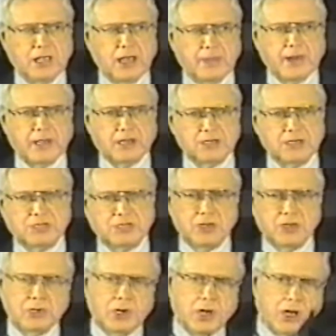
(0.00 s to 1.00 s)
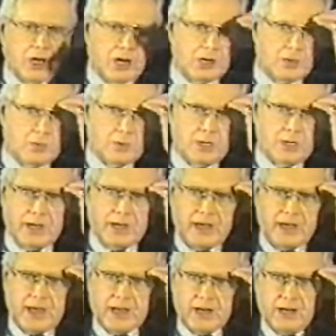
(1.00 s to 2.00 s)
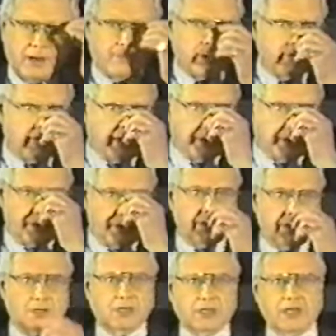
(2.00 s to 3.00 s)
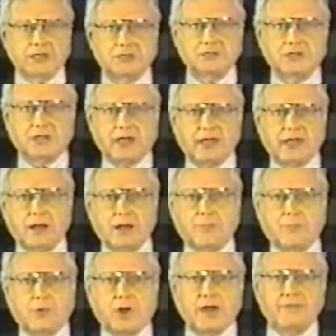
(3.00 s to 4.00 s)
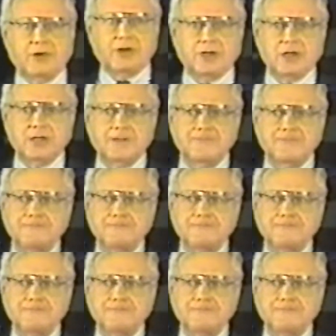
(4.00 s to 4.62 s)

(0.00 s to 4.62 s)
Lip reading: And then I continued on, and I had a number of other cases that I handled privately.